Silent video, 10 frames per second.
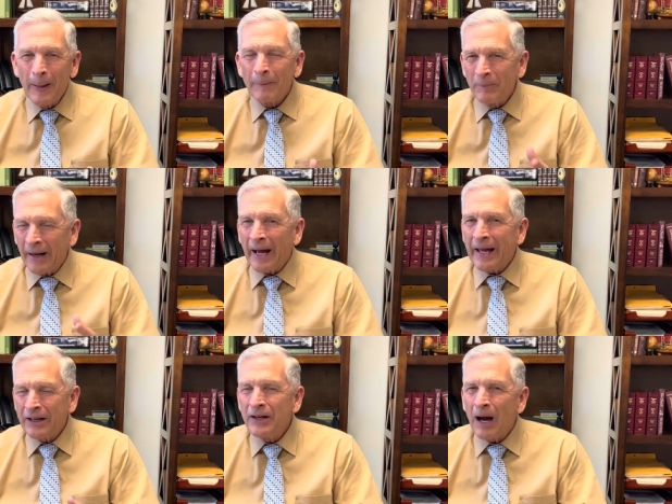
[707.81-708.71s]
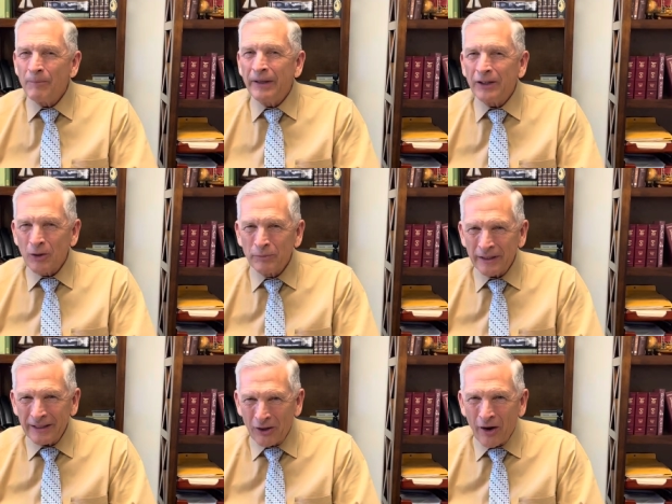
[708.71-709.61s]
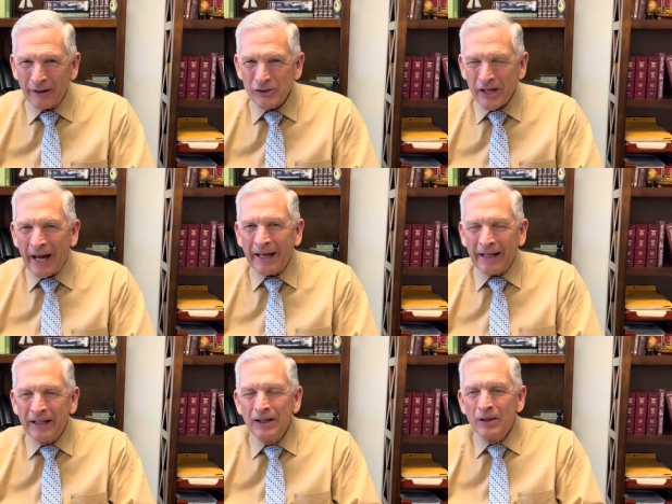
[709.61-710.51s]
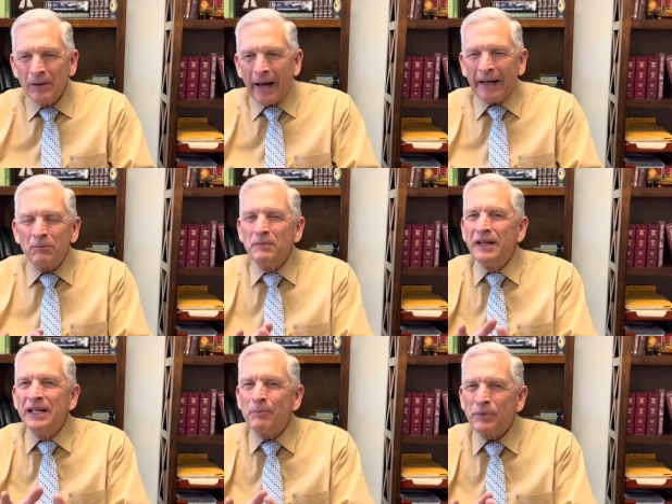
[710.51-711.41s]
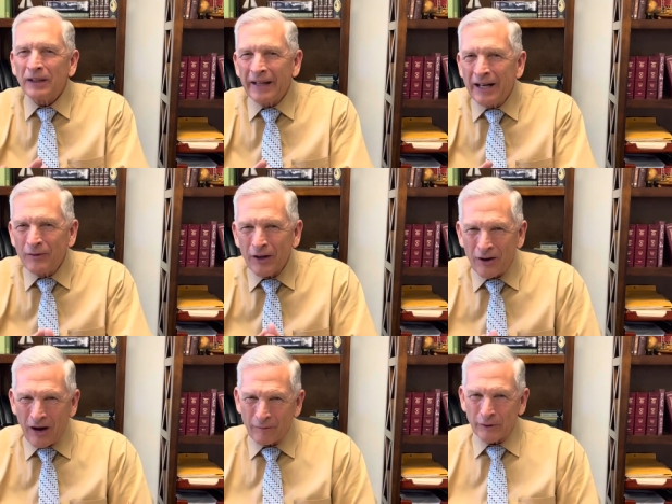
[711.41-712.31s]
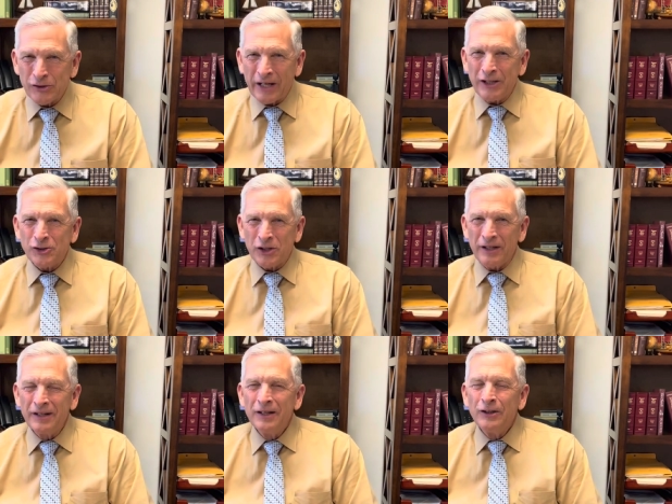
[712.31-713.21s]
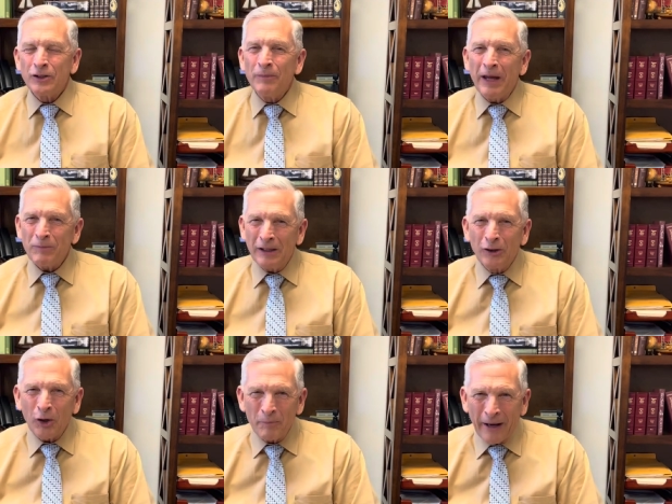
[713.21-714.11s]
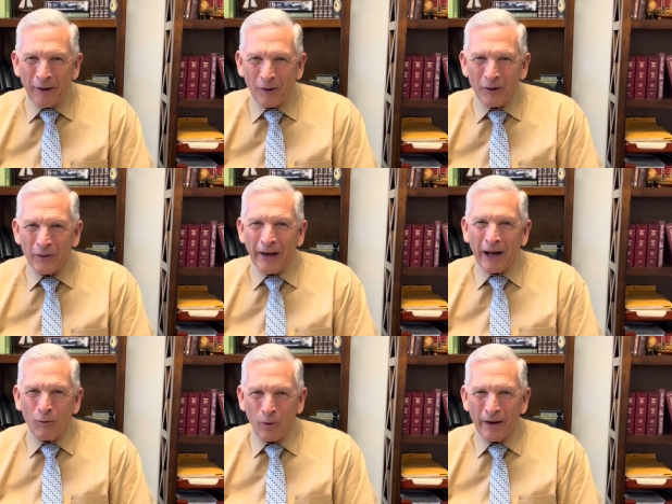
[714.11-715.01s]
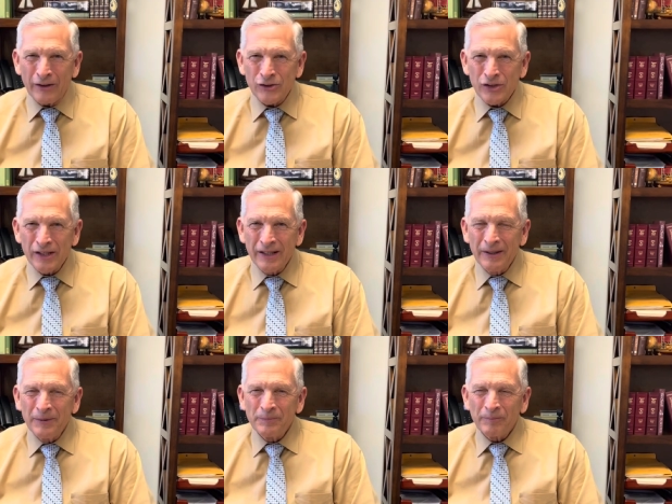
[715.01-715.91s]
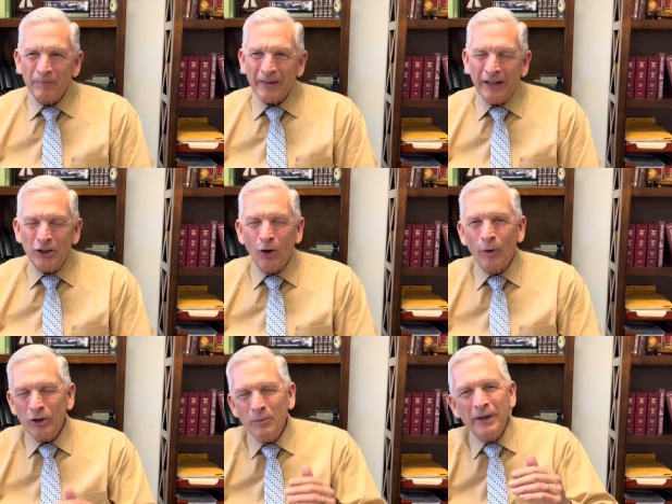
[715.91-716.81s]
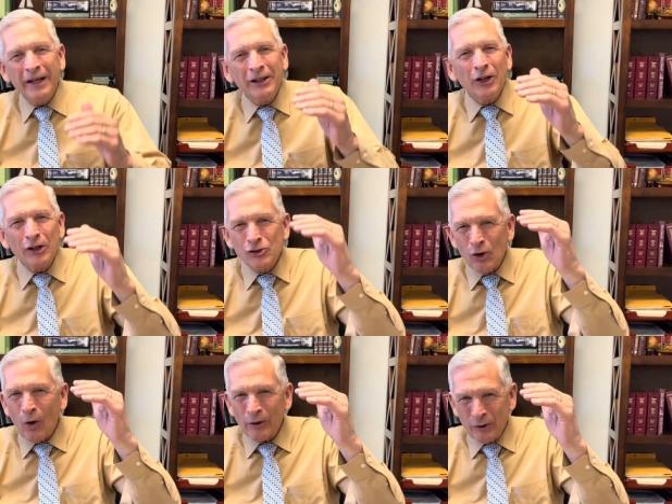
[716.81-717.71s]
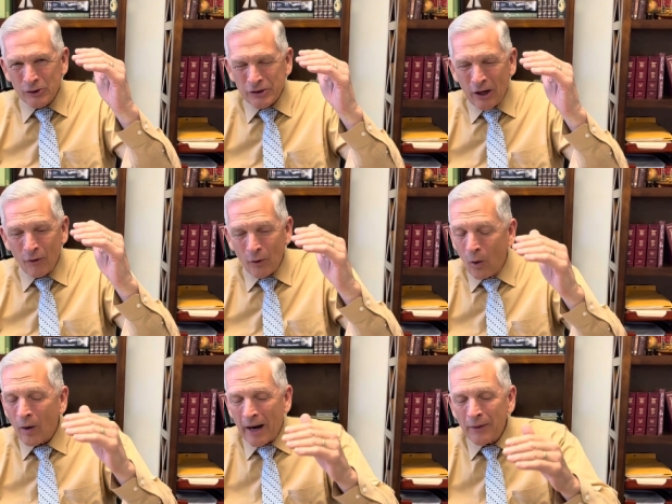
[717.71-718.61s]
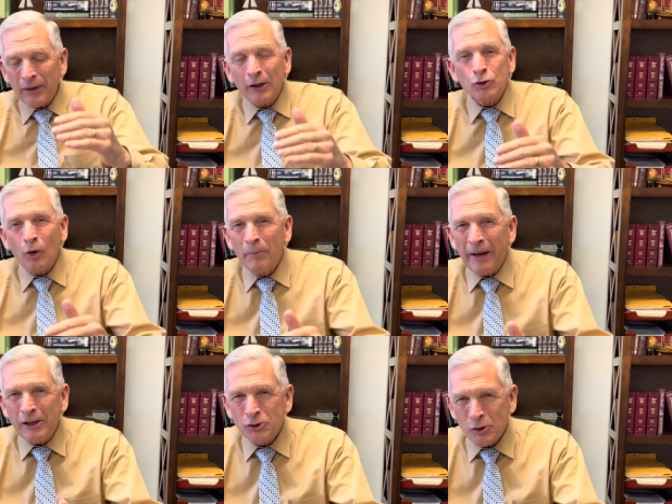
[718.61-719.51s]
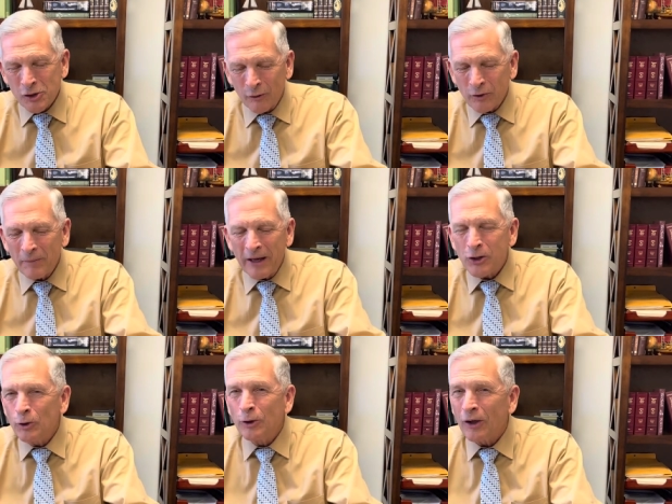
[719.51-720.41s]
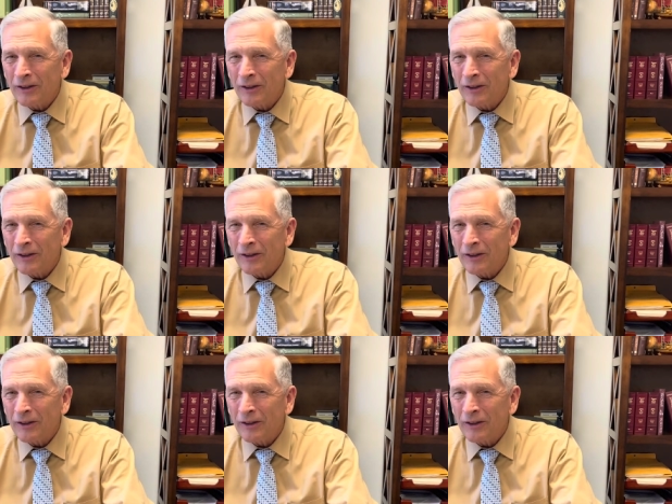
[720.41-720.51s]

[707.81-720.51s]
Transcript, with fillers: But I had not been completely honest. I had I had manipulated the conversation to make me look better than I was. And you know, when you begin to exalt yourself, or I think to abase yourself, to make you look